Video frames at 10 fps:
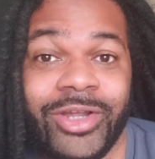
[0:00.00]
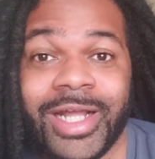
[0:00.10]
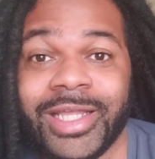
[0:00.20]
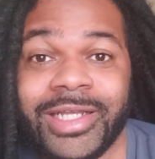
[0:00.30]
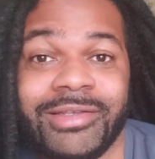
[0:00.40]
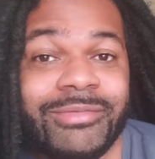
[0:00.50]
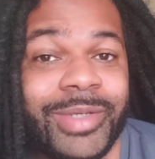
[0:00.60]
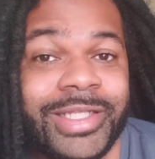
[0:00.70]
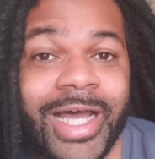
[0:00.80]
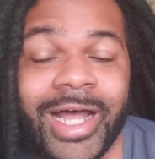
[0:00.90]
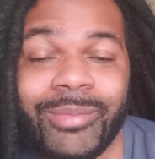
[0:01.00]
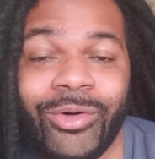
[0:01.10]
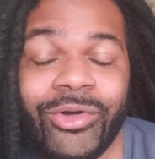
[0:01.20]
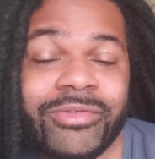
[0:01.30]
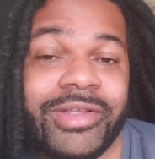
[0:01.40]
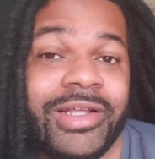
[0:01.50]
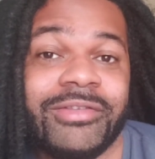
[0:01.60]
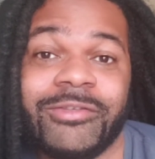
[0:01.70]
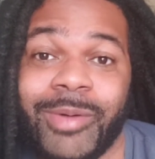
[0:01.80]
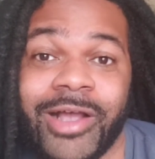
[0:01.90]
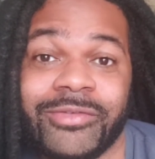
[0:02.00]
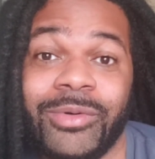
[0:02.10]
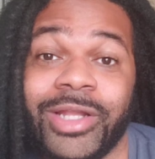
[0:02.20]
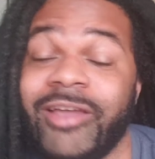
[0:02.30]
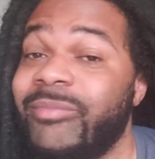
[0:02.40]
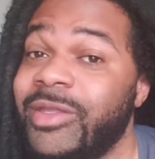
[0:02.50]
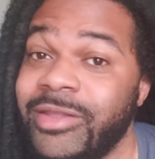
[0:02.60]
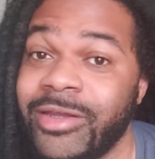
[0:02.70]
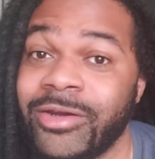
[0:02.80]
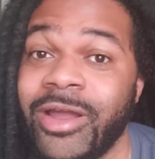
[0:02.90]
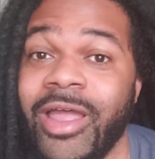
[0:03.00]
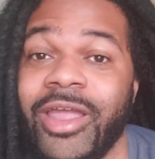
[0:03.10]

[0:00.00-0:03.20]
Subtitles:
you got to get as many eyeballs and hits as possible. I've been there.